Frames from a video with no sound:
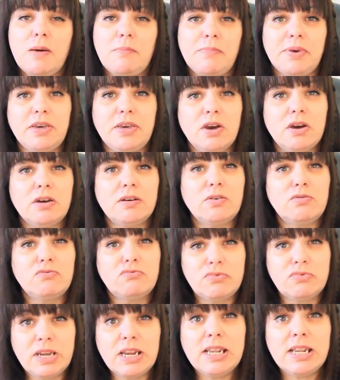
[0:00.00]
Be
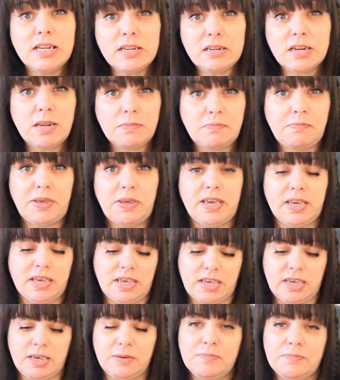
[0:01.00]
really
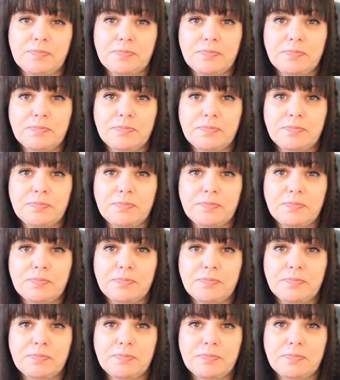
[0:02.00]
nitpicky.